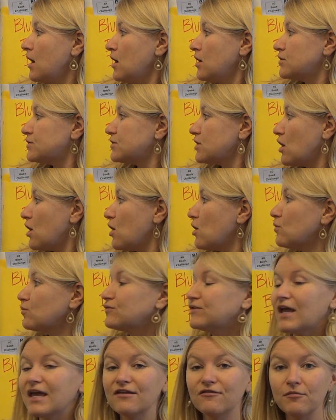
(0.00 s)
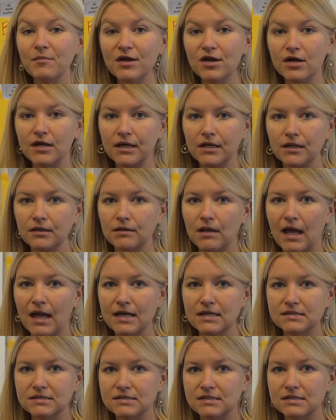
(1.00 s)
So Native American
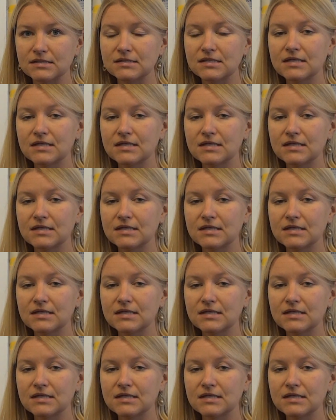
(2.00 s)
alliances.